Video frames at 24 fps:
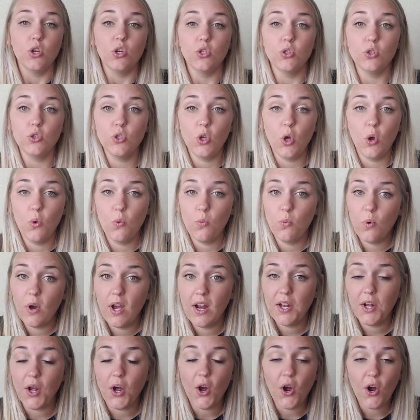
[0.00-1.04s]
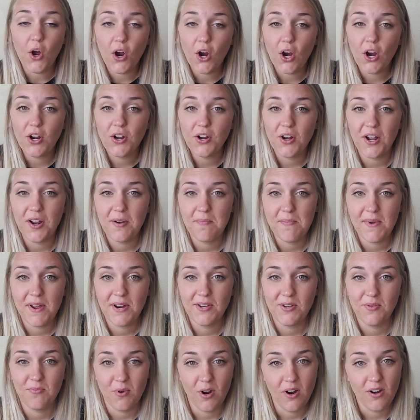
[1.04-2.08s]
so what are
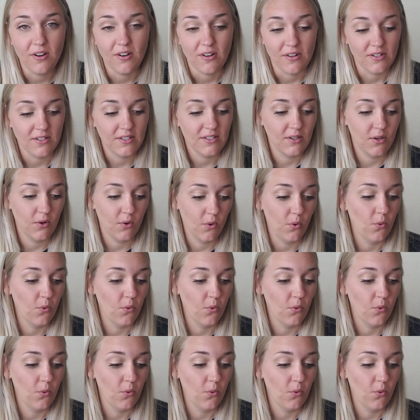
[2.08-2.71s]
non-manual markers?